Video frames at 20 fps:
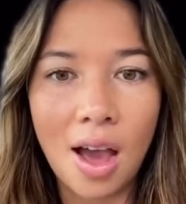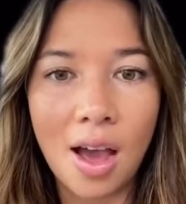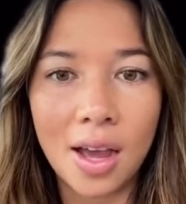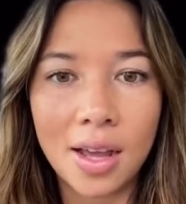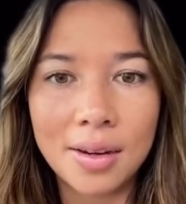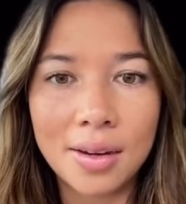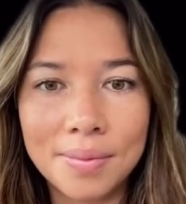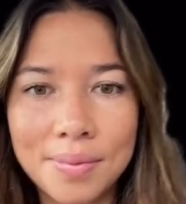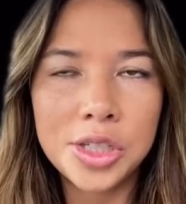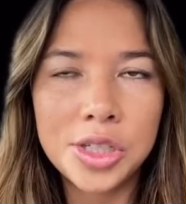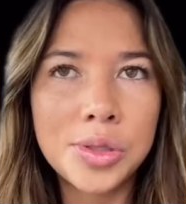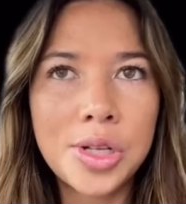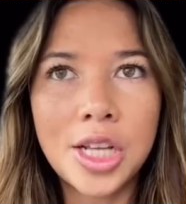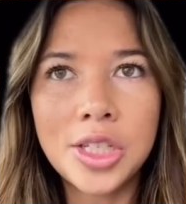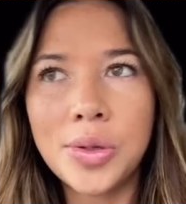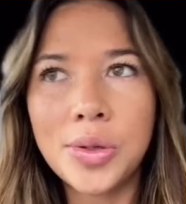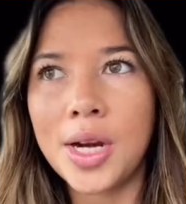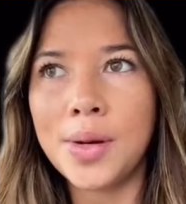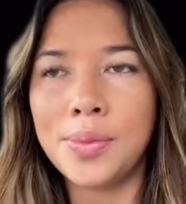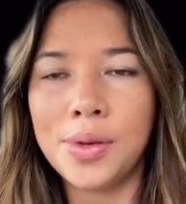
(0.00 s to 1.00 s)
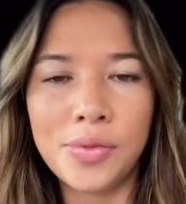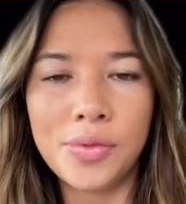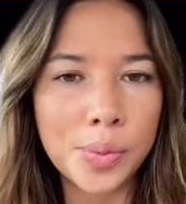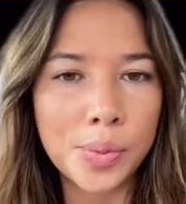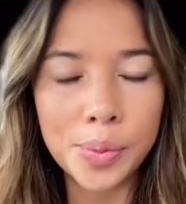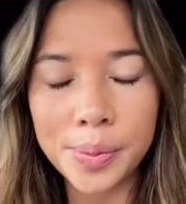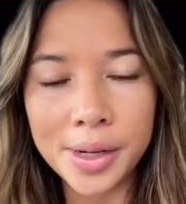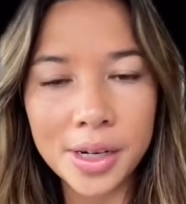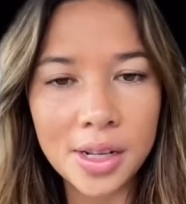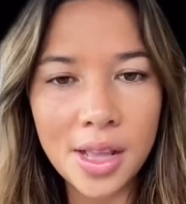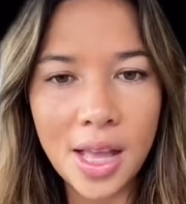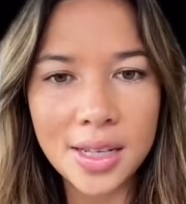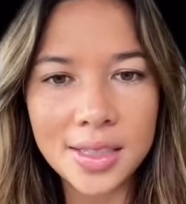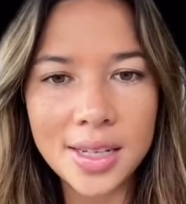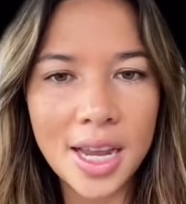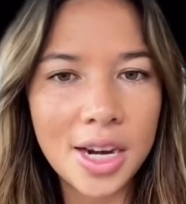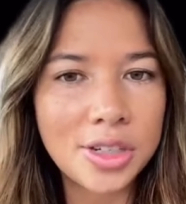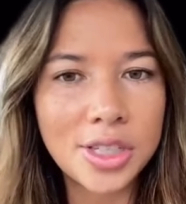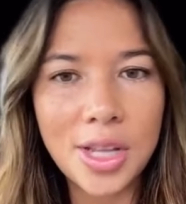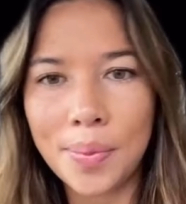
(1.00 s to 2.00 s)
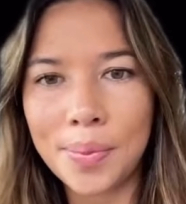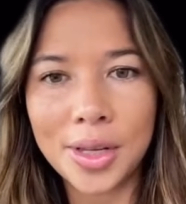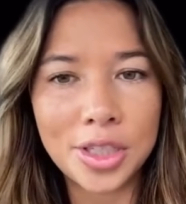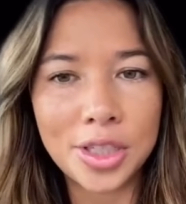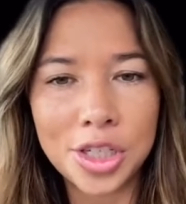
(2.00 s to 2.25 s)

She was also at a movie premiere last night or something too,